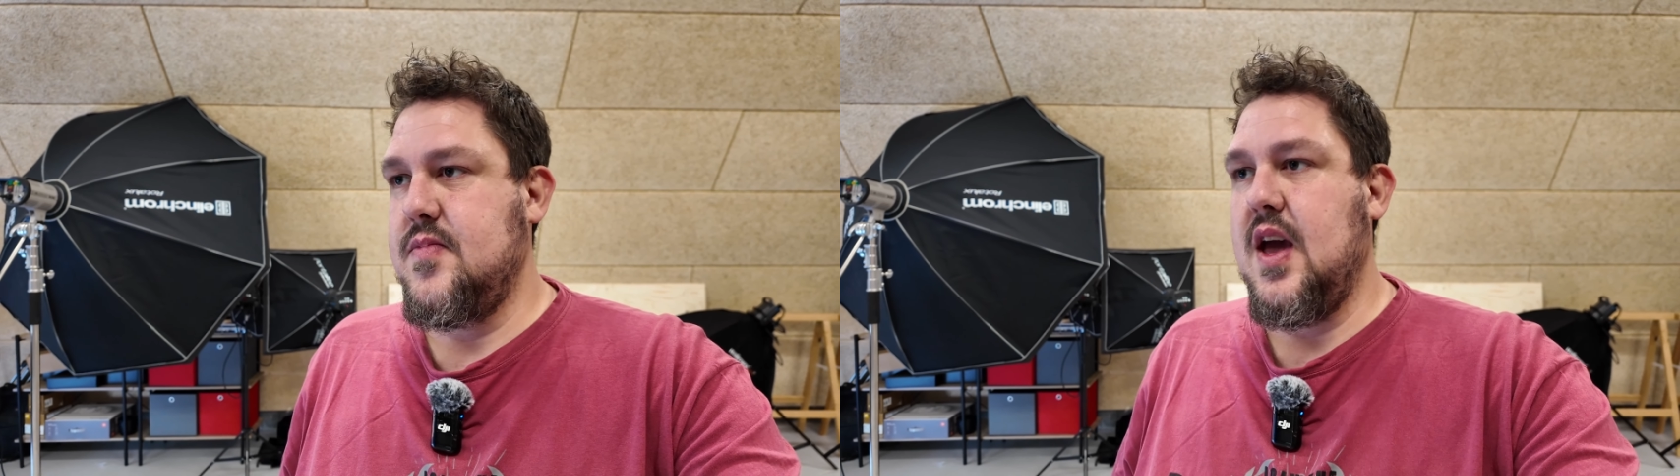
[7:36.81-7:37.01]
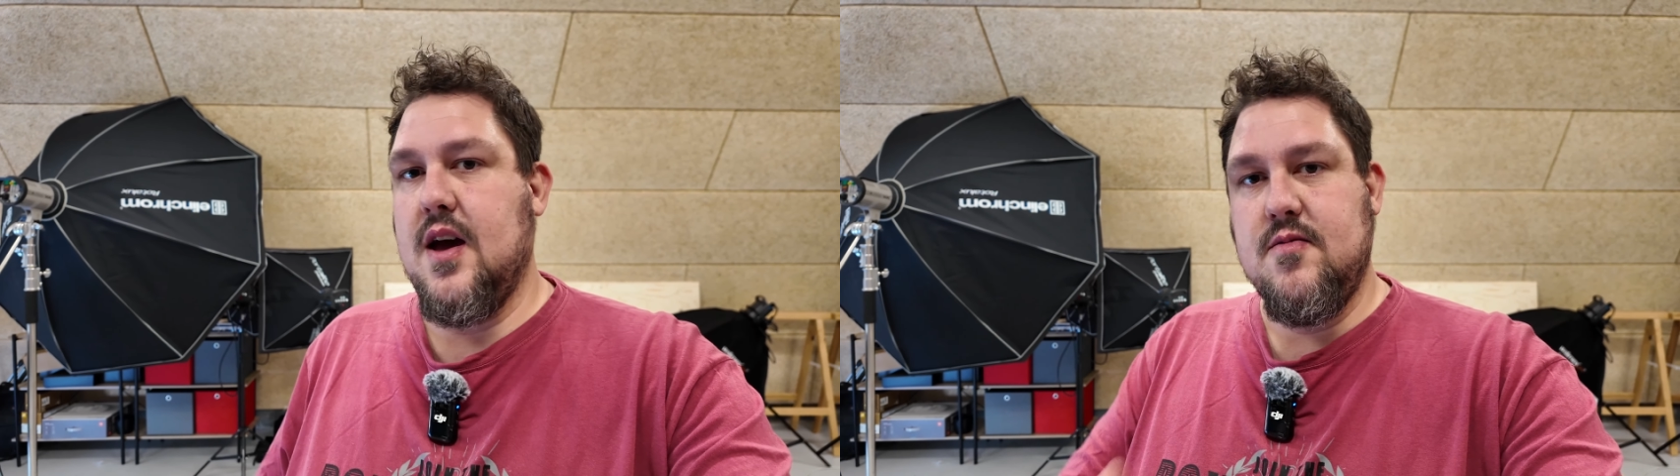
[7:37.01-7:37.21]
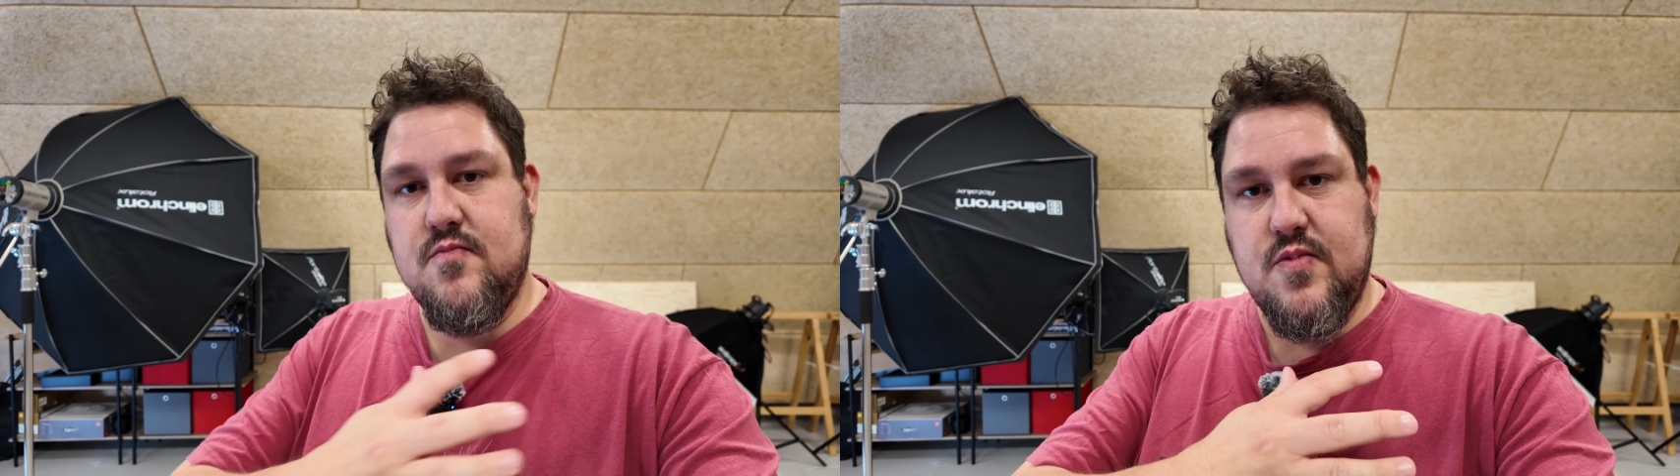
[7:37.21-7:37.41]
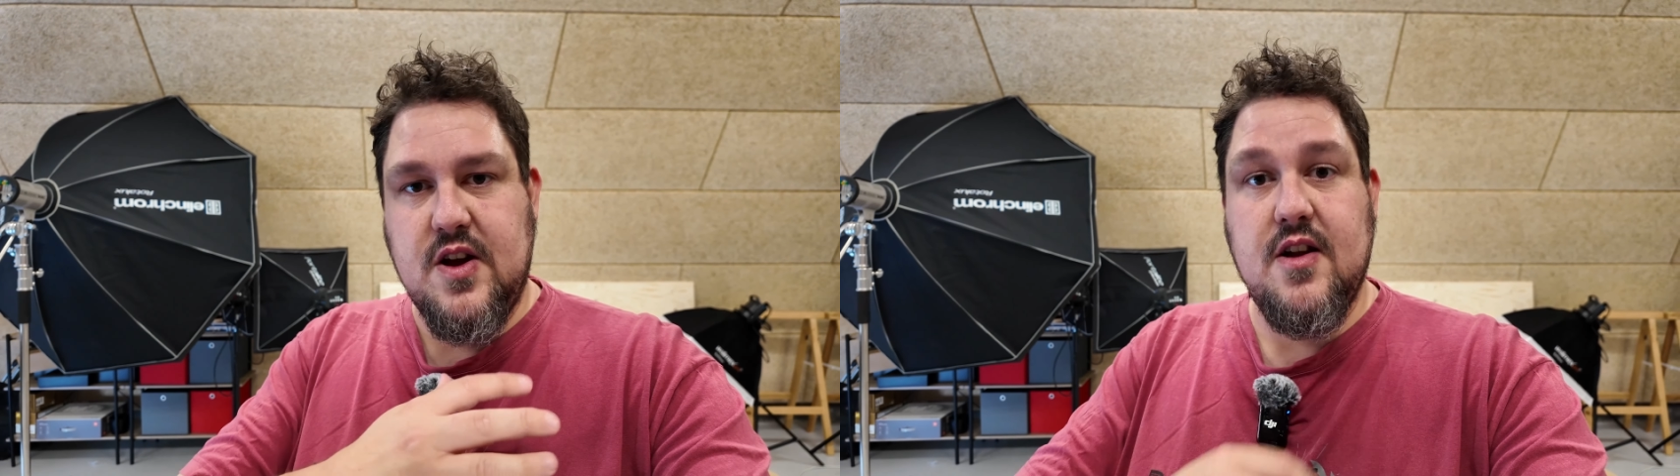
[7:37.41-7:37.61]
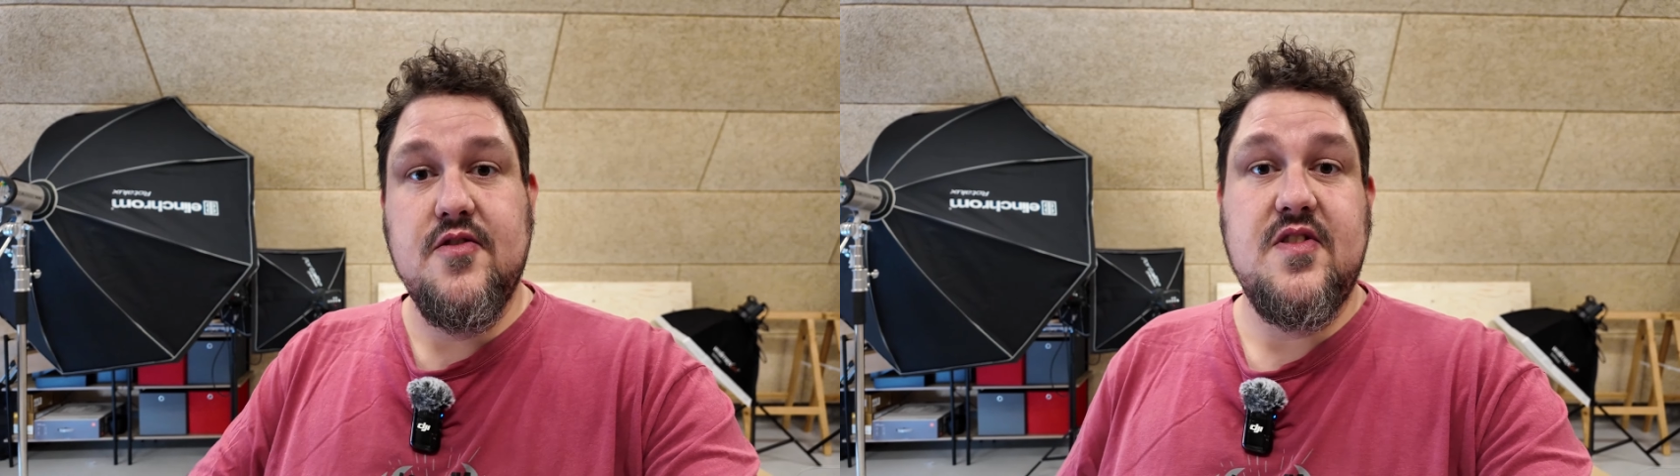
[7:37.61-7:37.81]
yeah, we
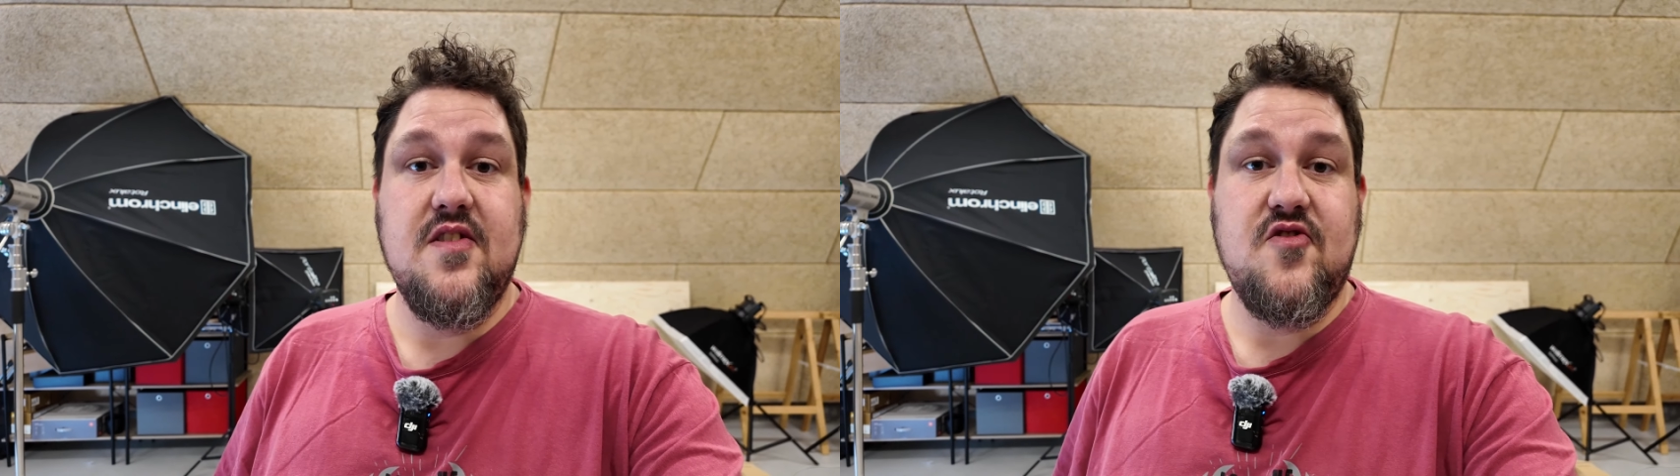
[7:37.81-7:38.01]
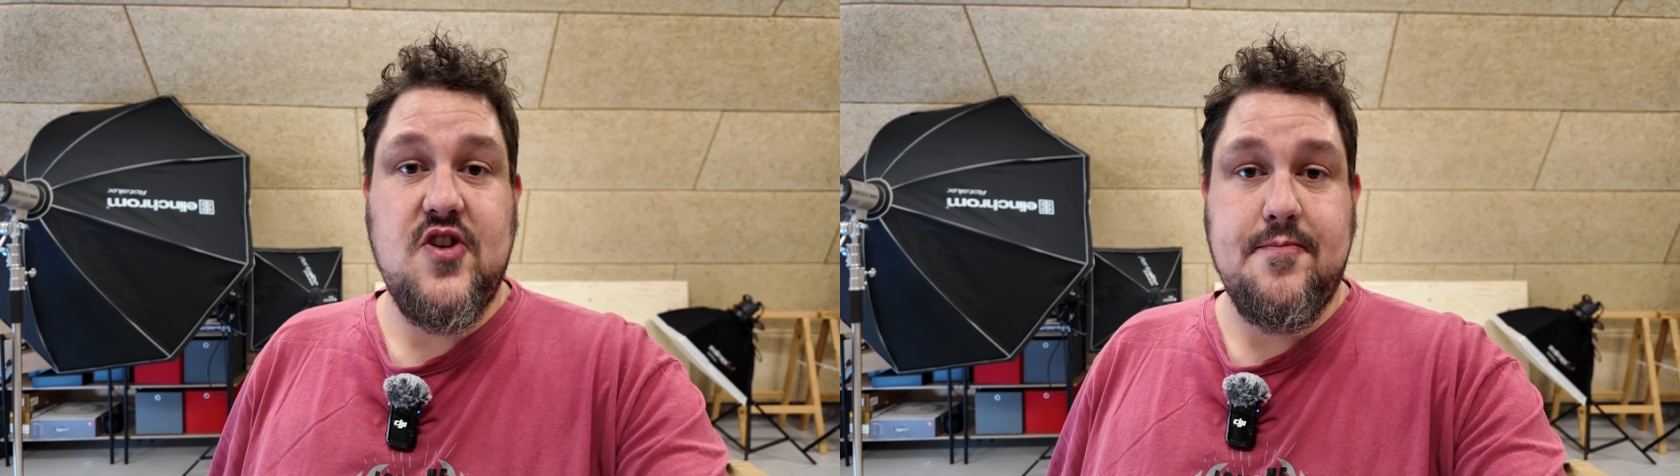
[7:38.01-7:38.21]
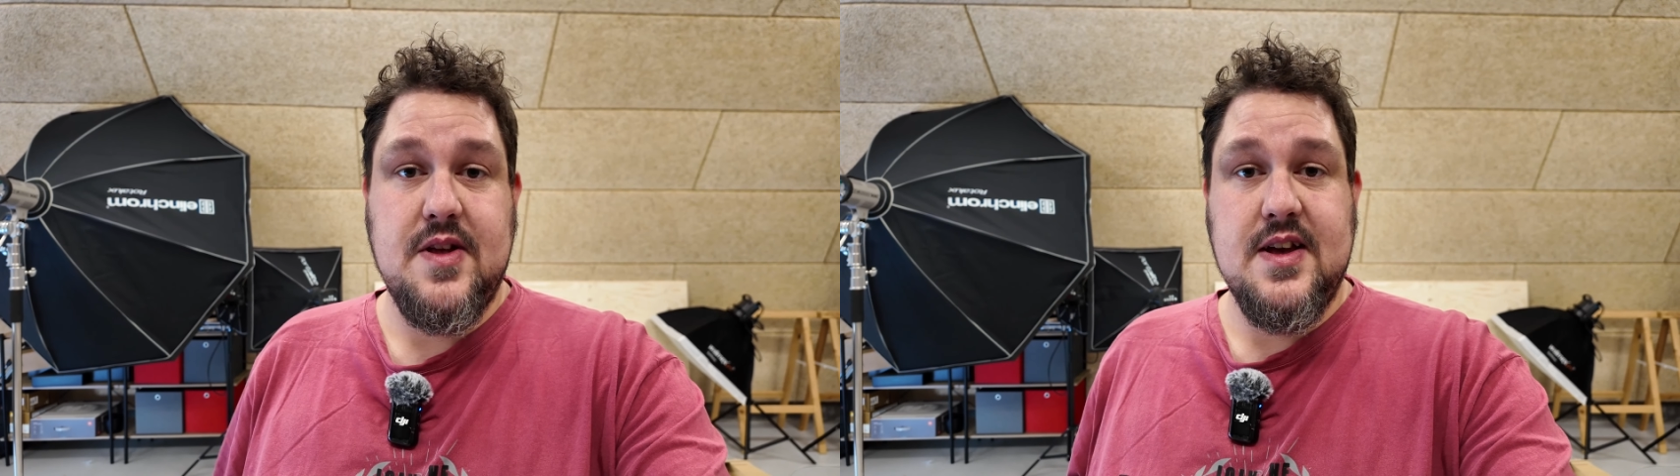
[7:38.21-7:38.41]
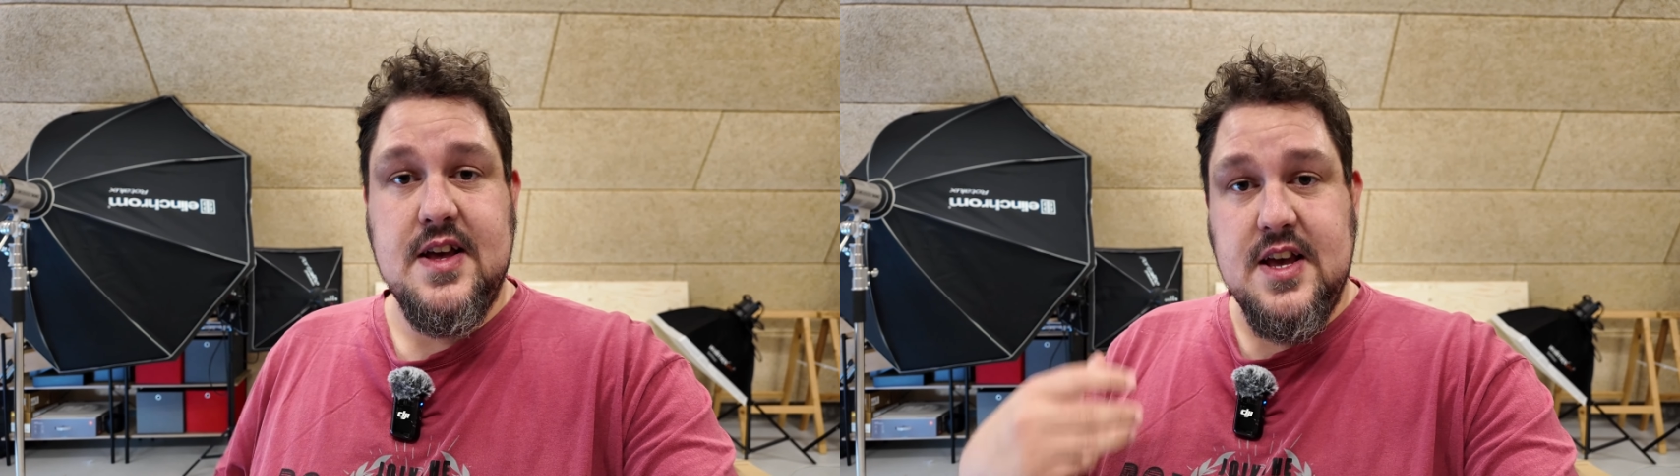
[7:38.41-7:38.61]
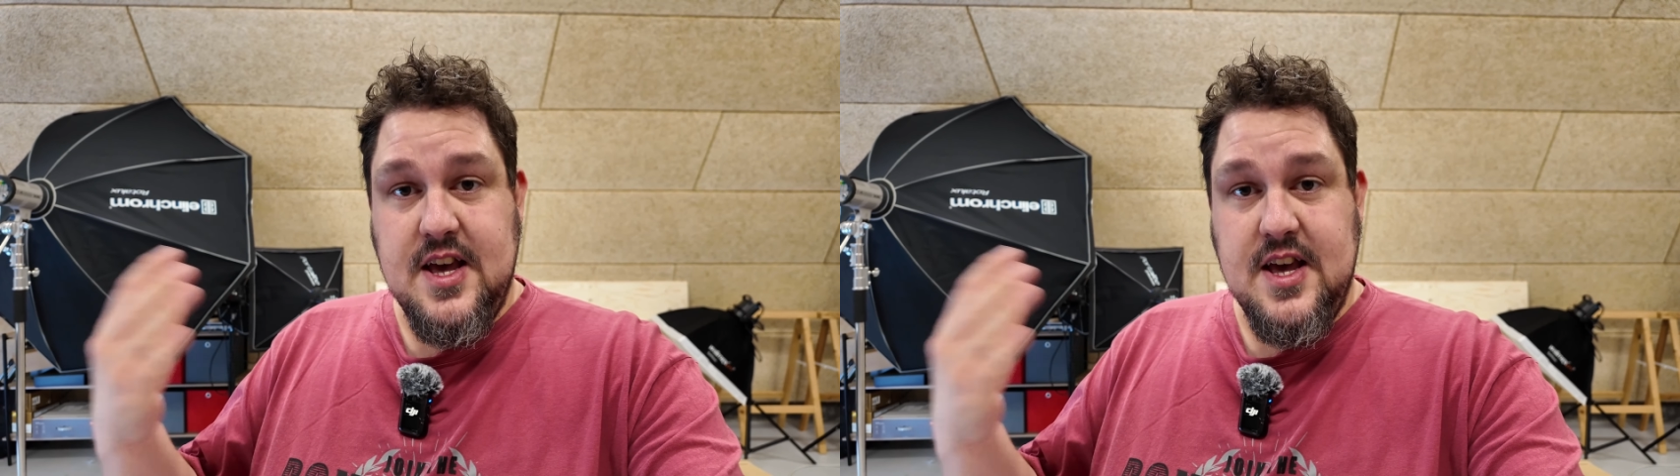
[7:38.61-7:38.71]
close this chapter